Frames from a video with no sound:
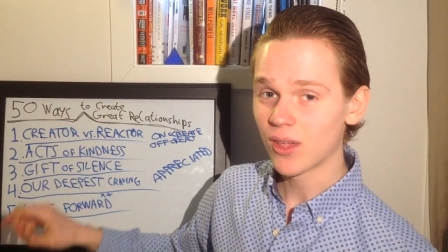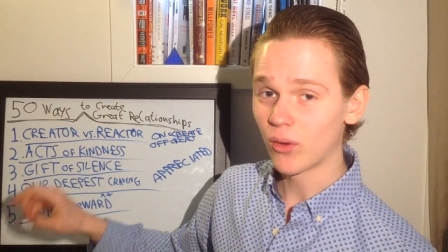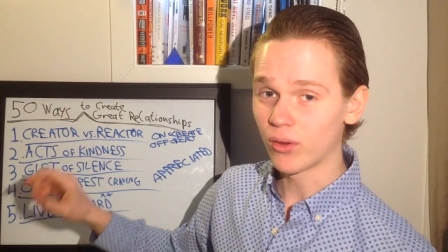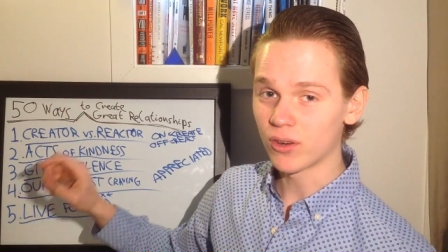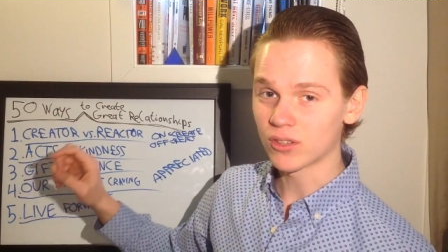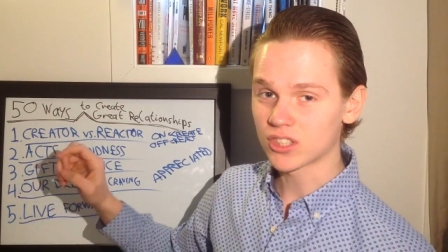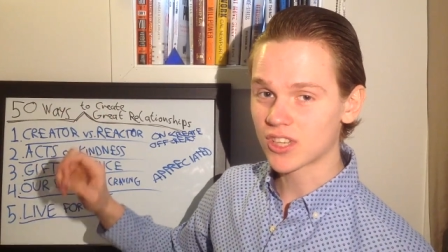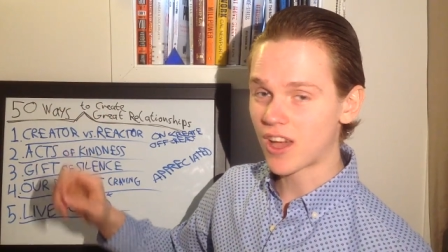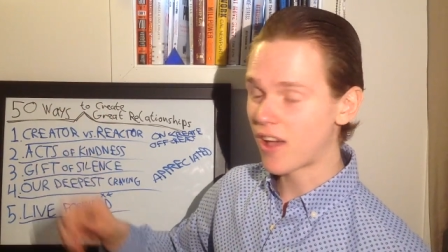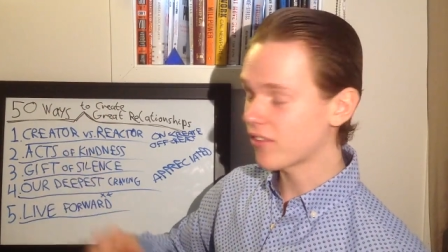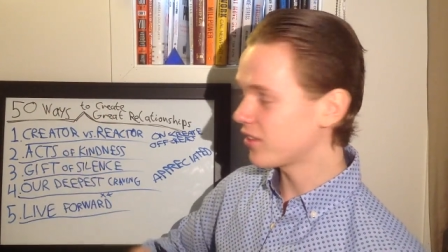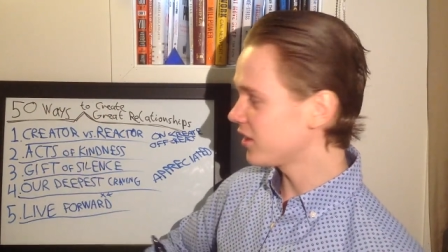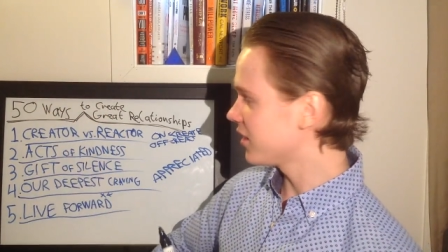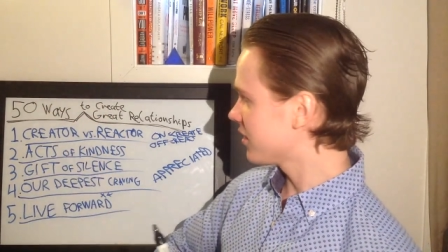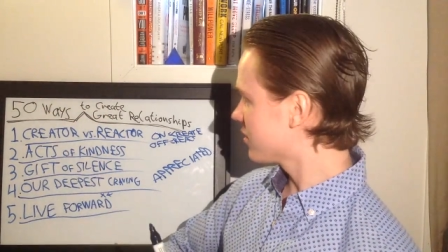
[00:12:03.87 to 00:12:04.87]
You want to
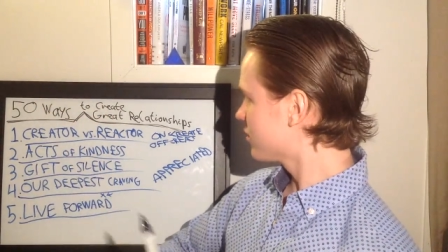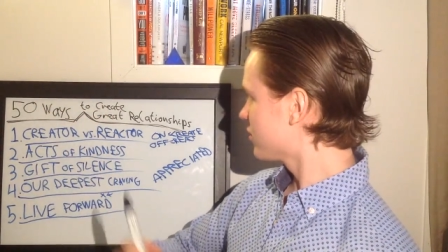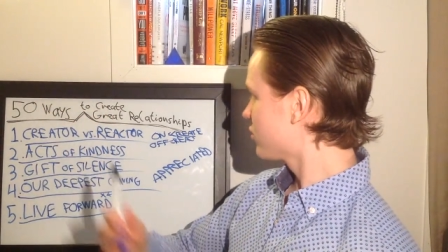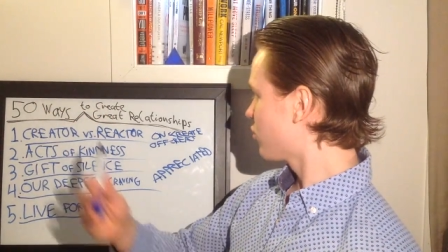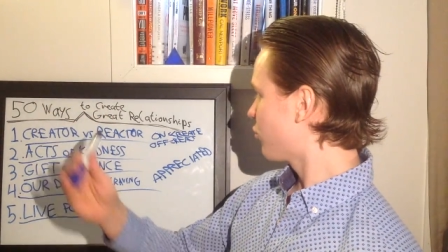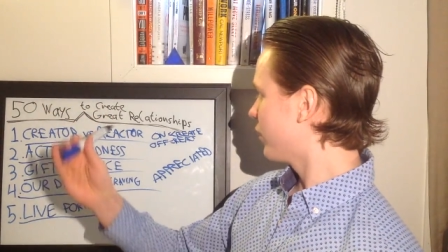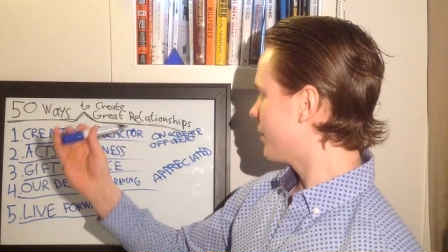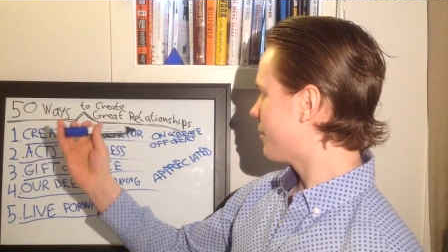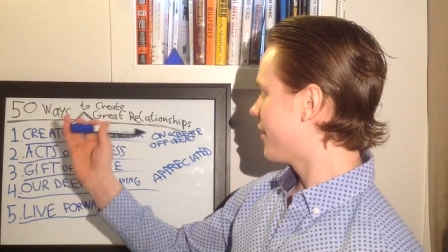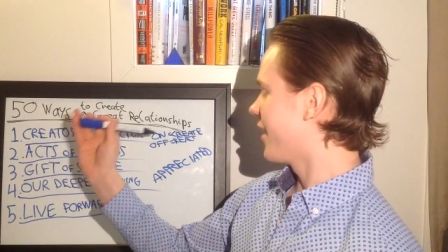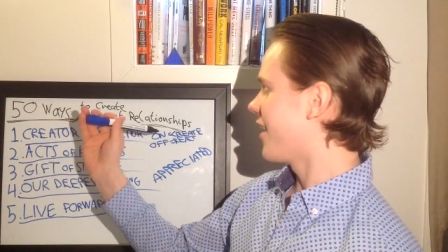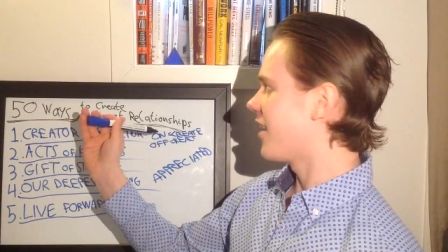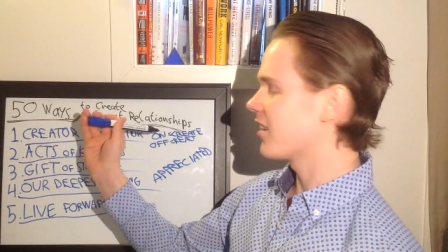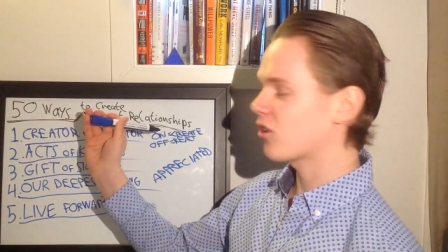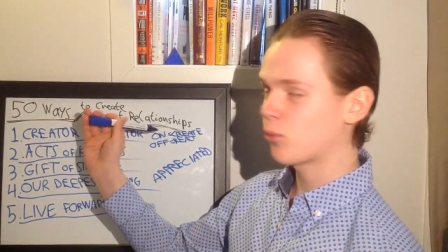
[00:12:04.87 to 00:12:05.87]
constantly flip the
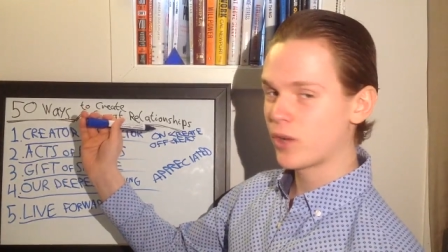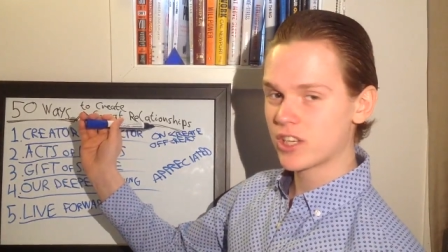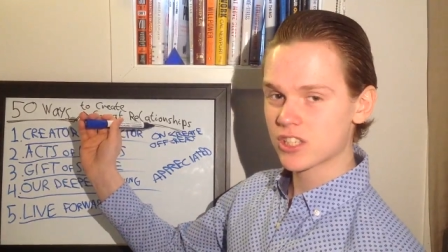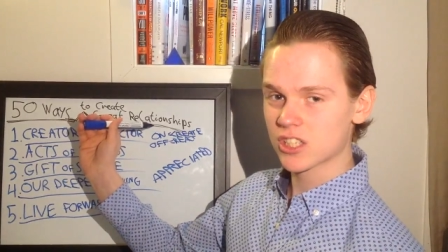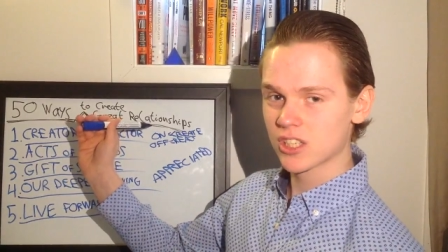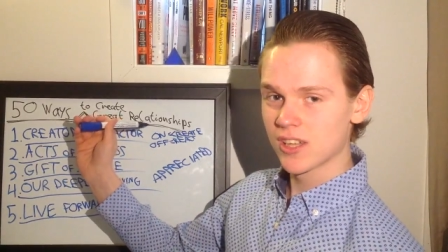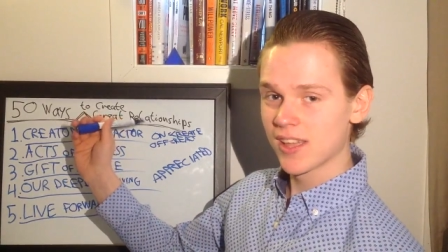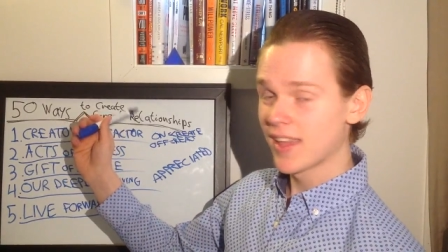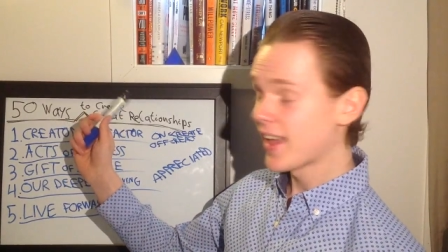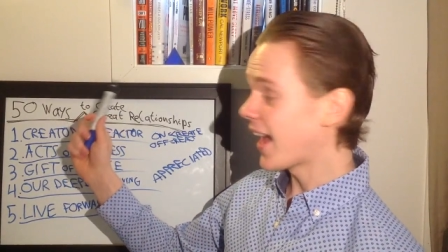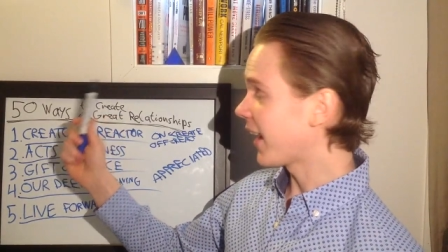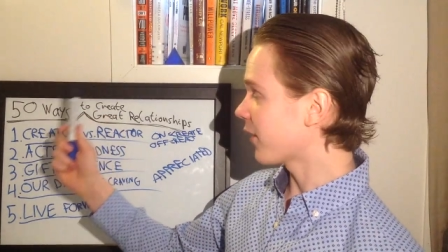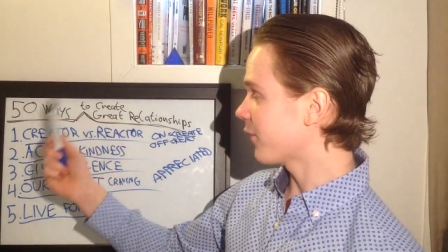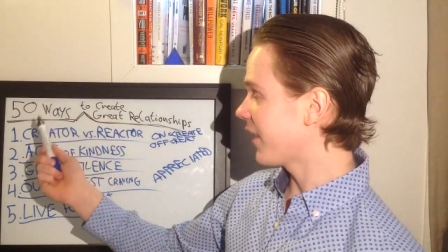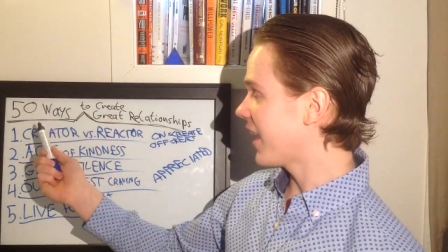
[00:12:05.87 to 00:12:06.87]
on switch
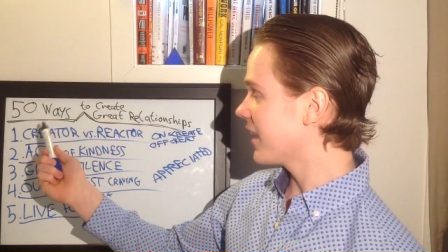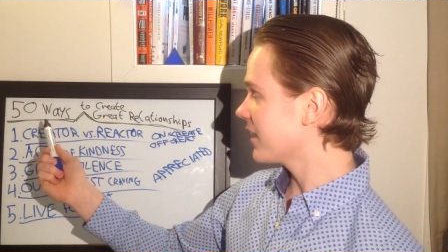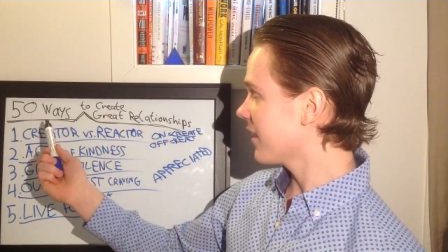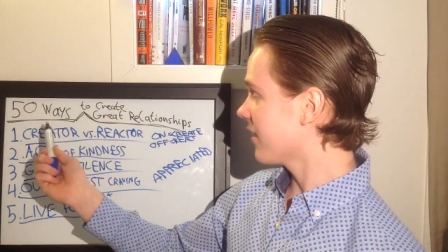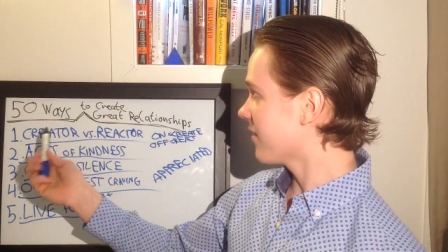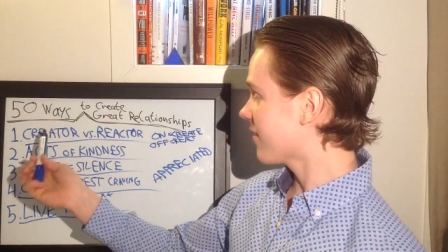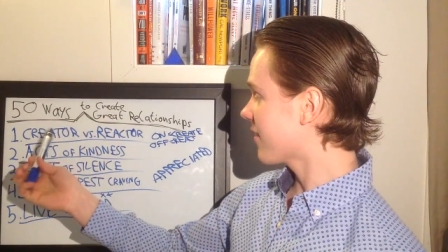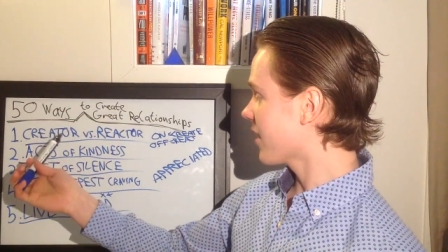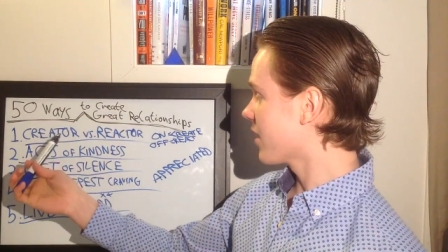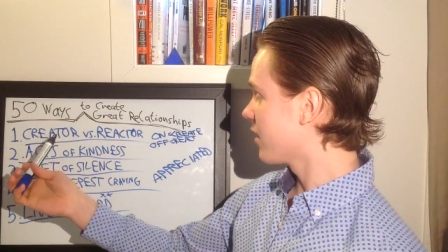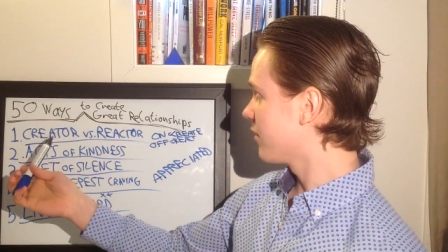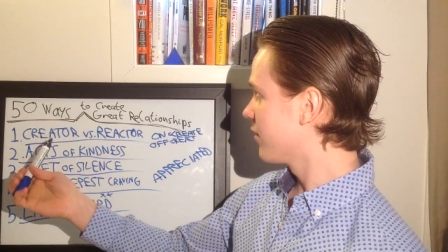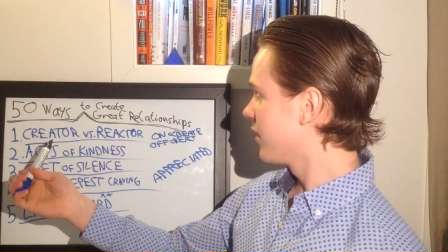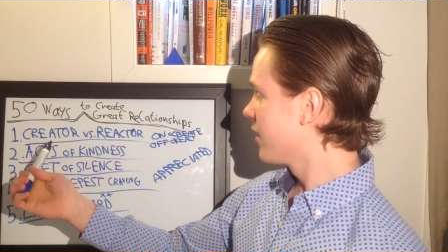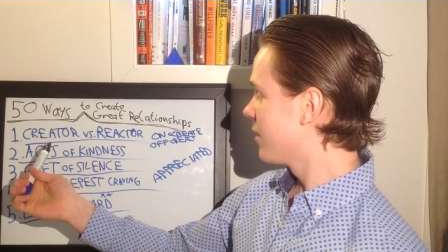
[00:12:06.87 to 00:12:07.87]
and create instead
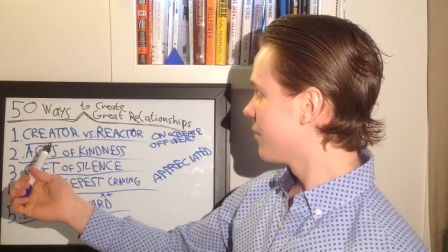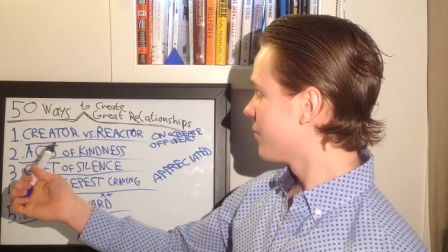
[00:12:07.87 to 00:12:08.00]
of